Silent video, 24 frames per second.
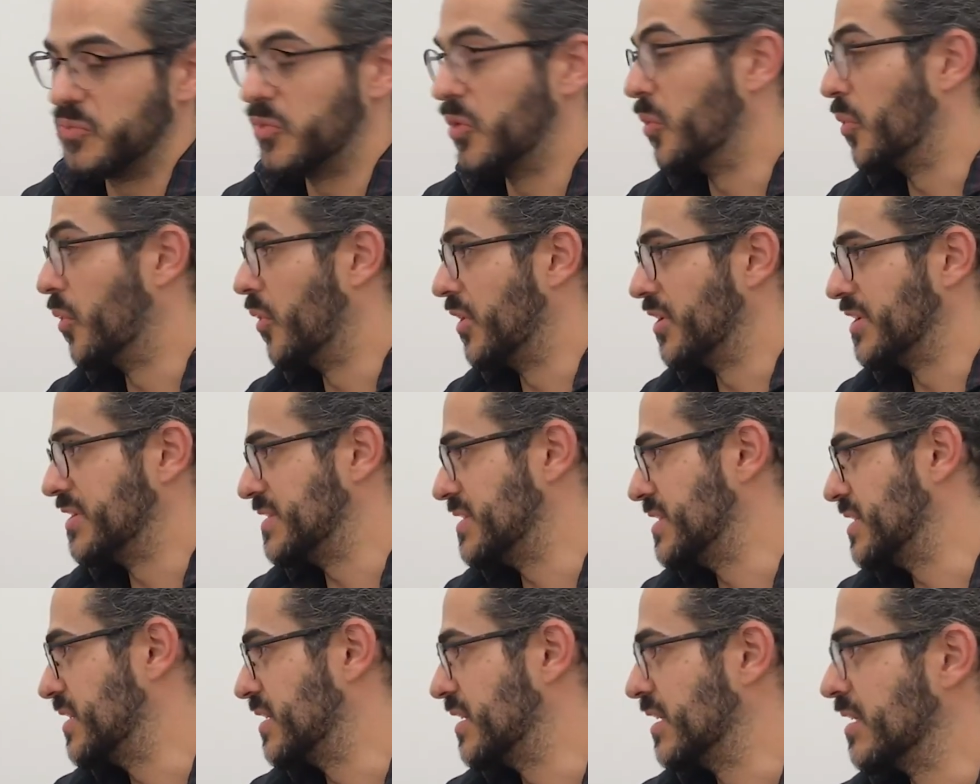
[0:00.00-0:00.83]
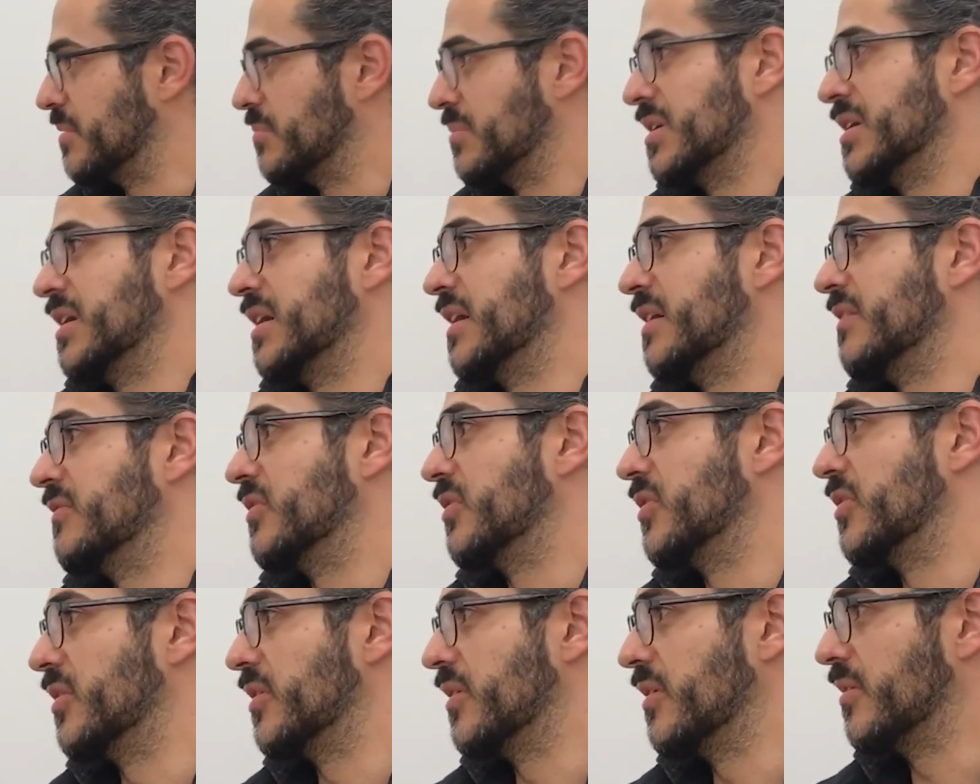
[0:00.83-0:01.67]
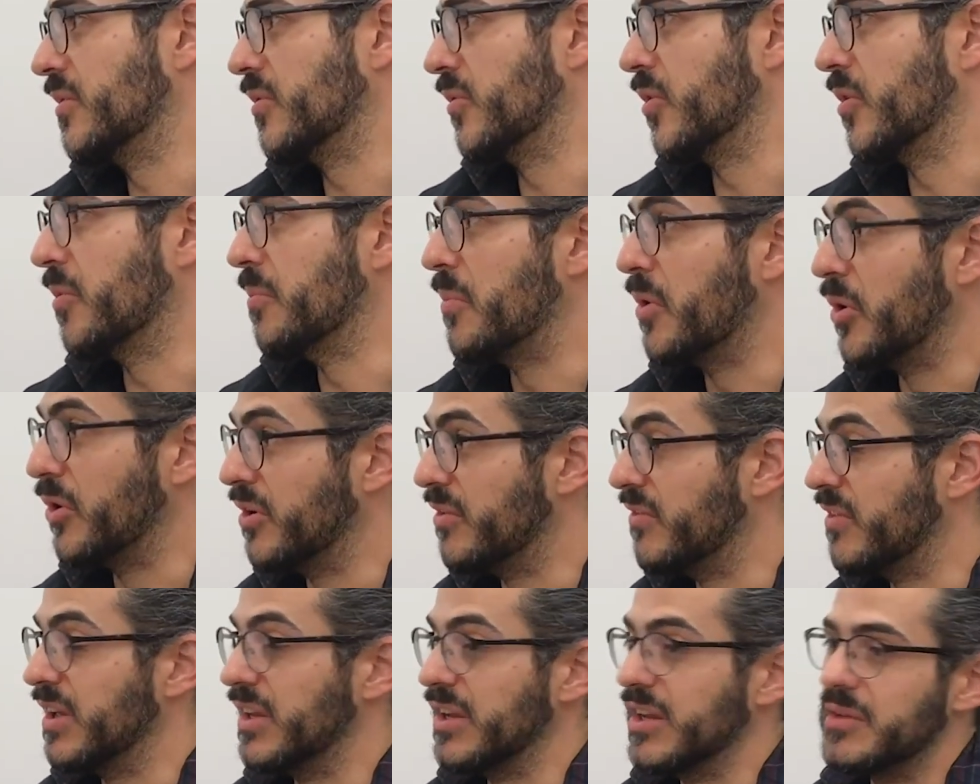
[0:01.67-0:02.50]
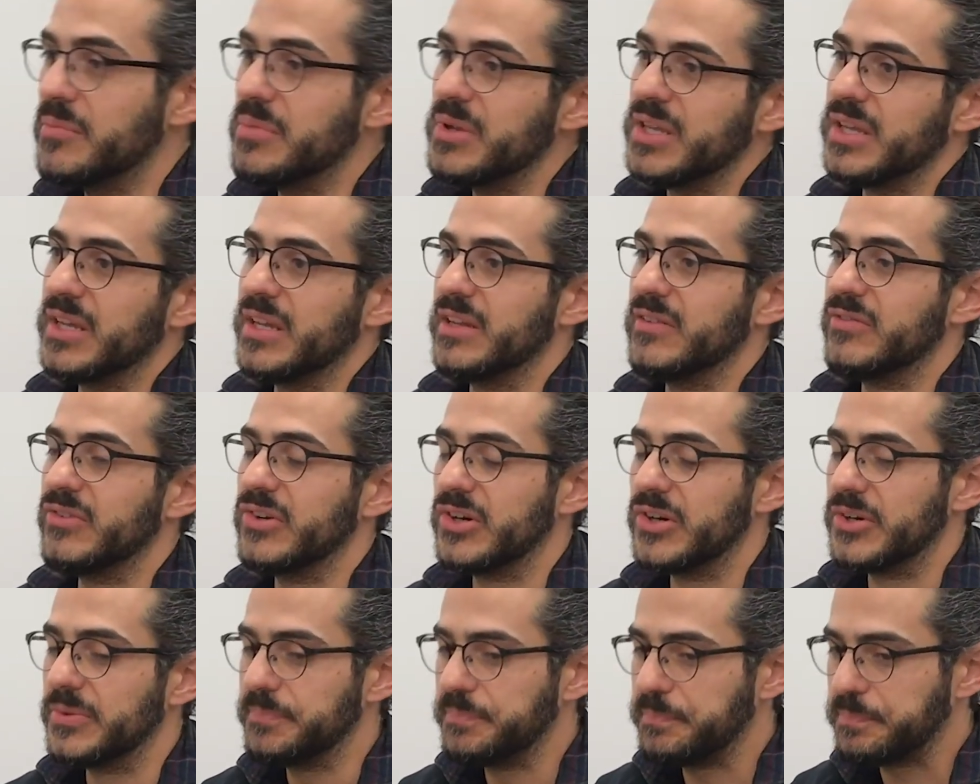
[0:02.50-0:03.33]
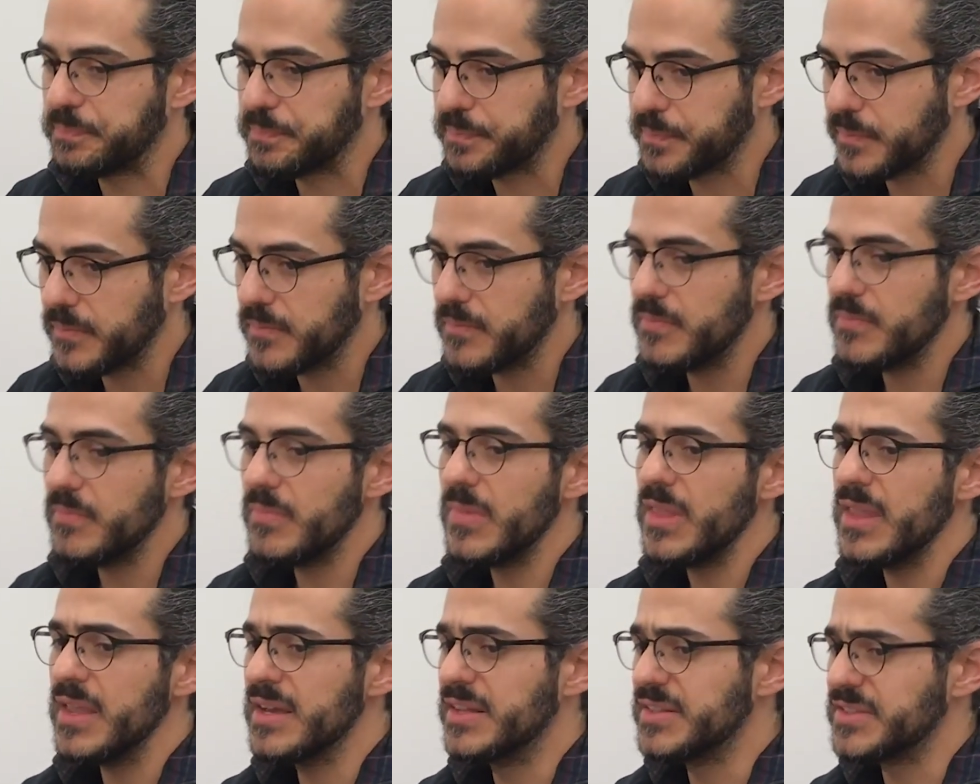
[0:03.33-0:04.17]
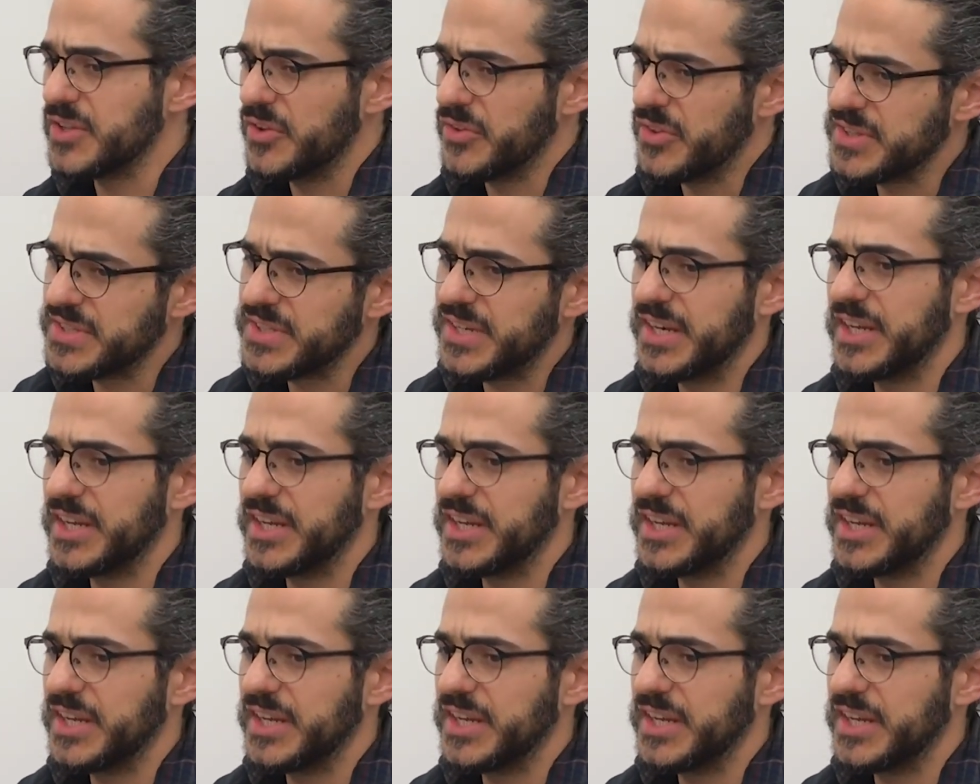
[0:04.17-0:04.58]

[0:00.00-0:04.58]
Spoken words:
reward-seeking behavior or motivated behavior. And so the